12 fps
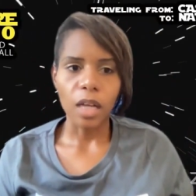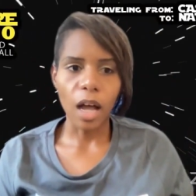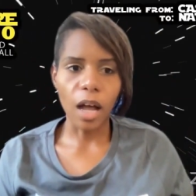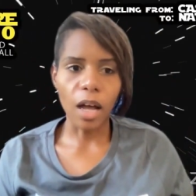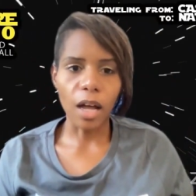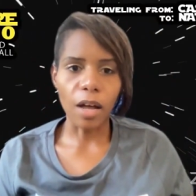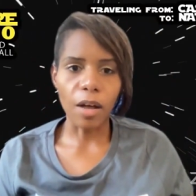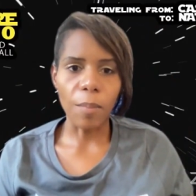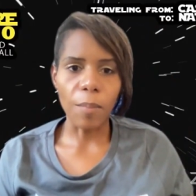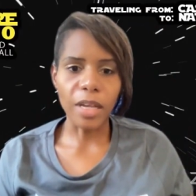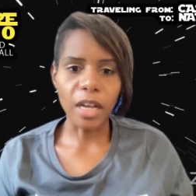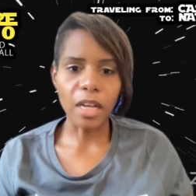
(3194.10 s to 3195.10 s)

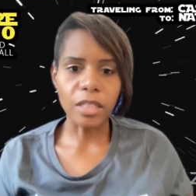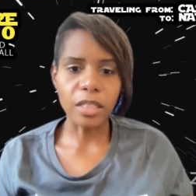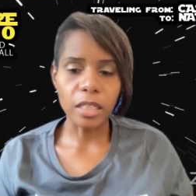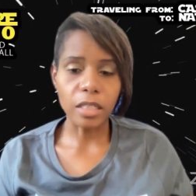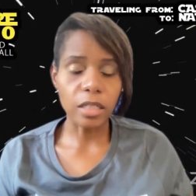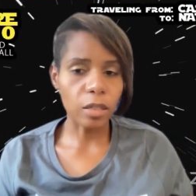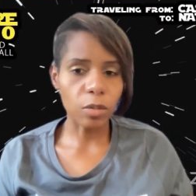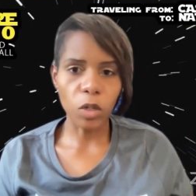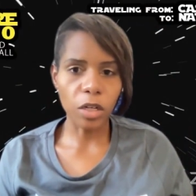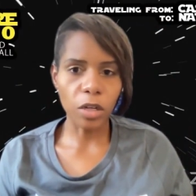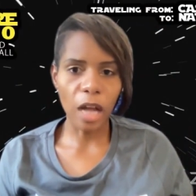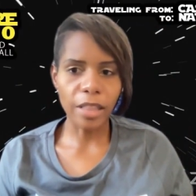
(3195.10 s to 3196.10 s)
Because
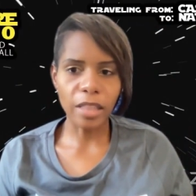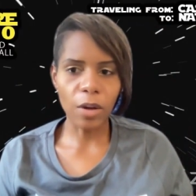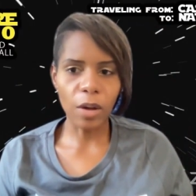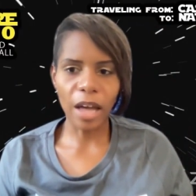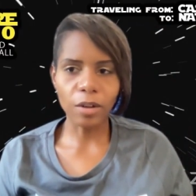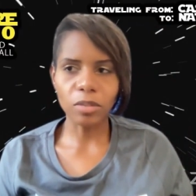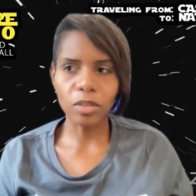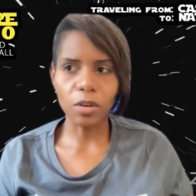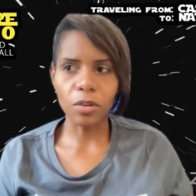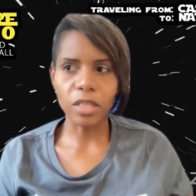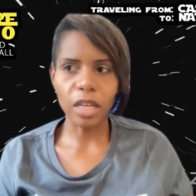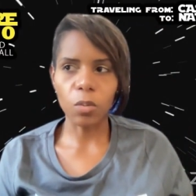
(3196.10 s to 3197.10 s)
I don't
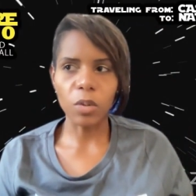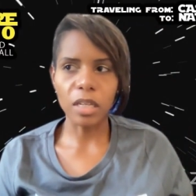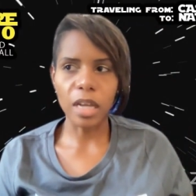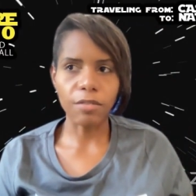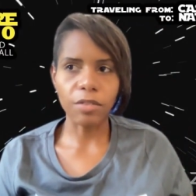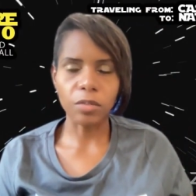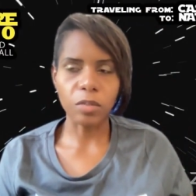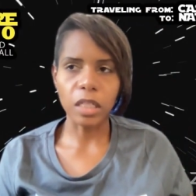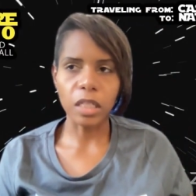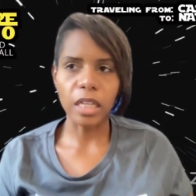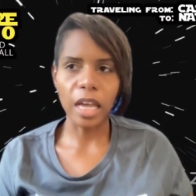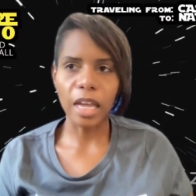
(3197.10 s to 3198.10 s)
know, it's like we never
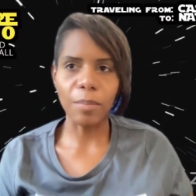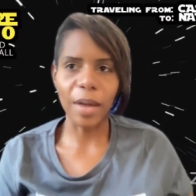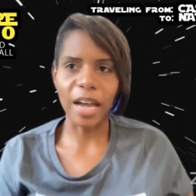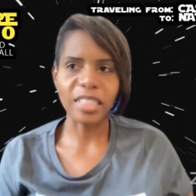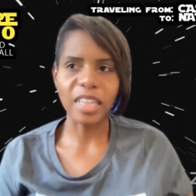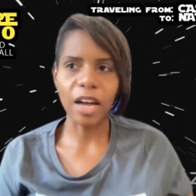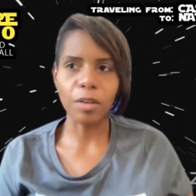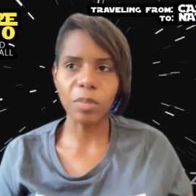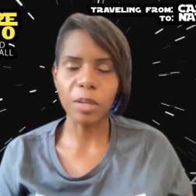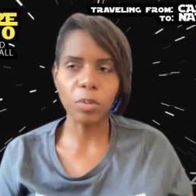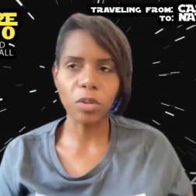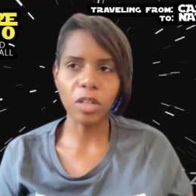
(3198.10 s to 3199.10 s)
really came back down.
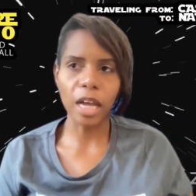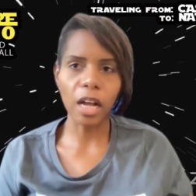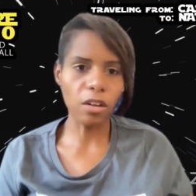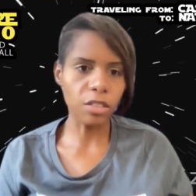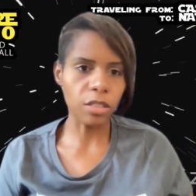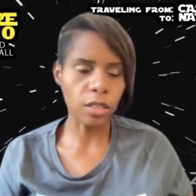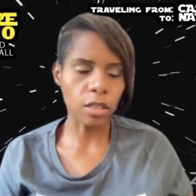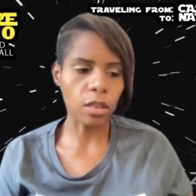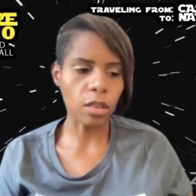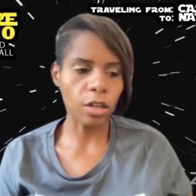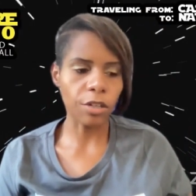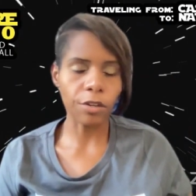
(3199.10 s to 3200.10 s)
People are like, oh, this is
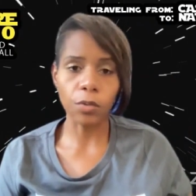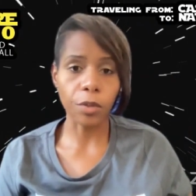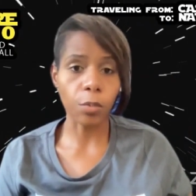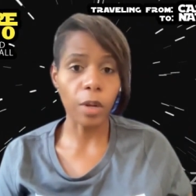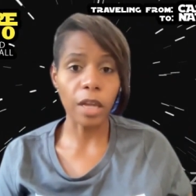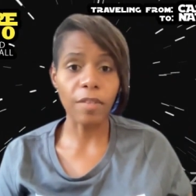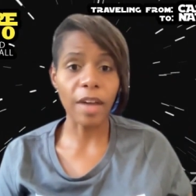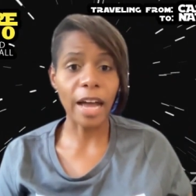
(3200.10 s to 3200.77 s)
the 3rd or 4th wave.